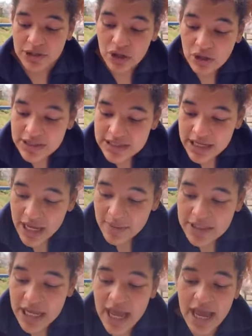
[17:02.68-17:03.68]

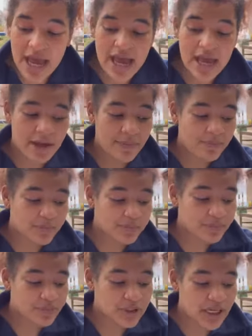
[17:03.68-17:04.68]
concept.
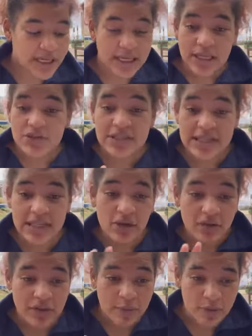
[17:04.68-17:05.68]
He uses he
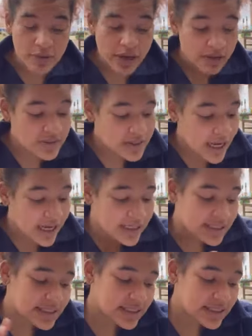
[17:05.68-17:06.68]
or they pronouns
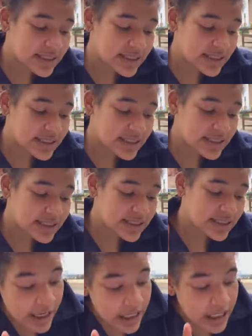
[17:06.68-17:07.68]
and
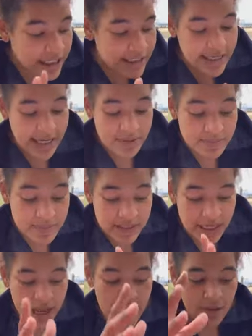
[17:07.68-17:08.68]
Ika names.
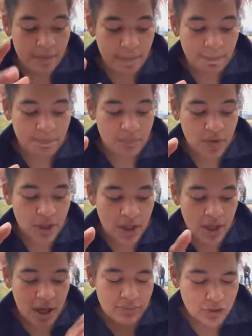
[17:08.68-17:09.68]
I'm
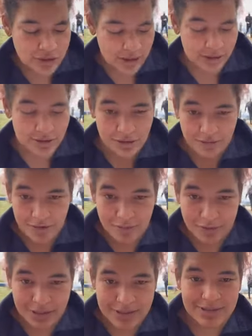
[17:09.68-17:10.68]
not entirely sure if I
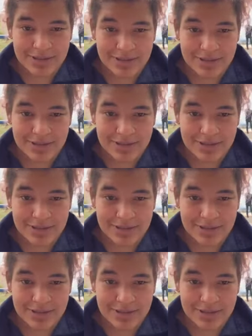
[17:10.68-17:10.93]
pronounced it